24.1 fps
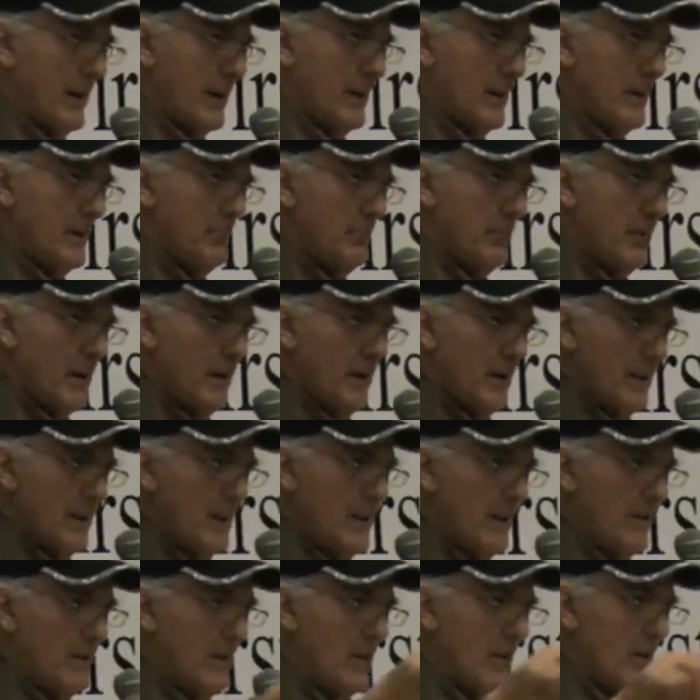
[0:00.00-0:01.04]
I keep
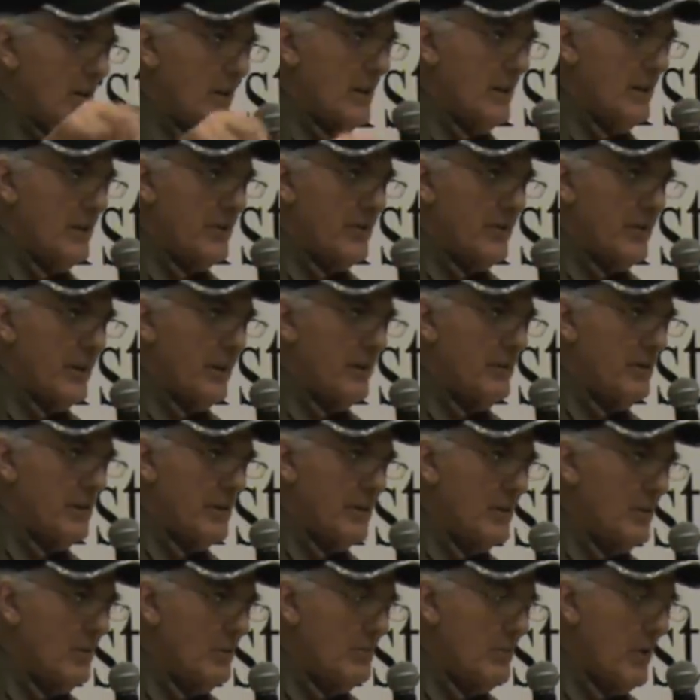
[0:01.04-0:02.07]
getting all this stuff
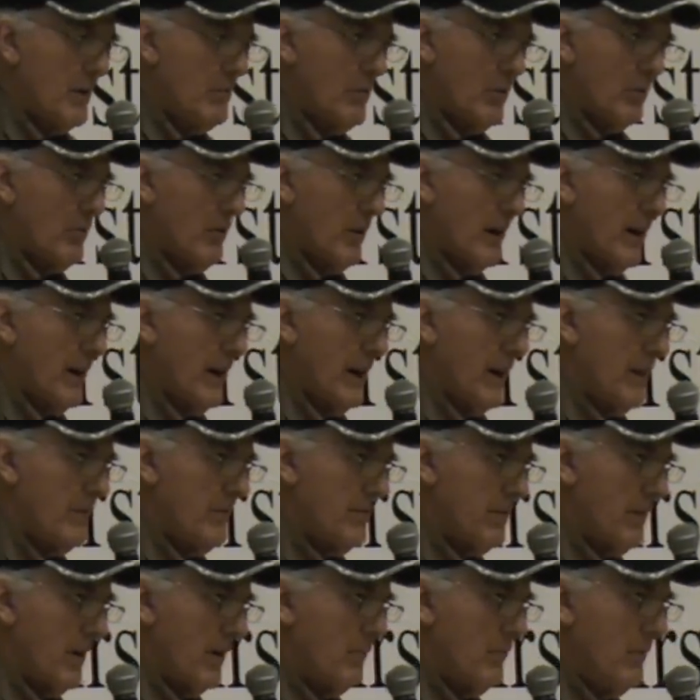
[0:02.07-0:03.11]
and don't remember where I got
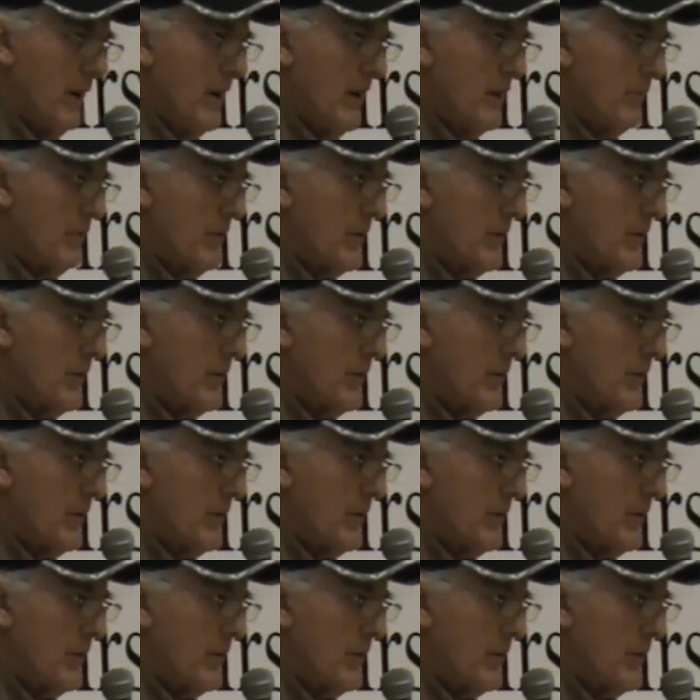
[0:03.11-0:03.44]
it from.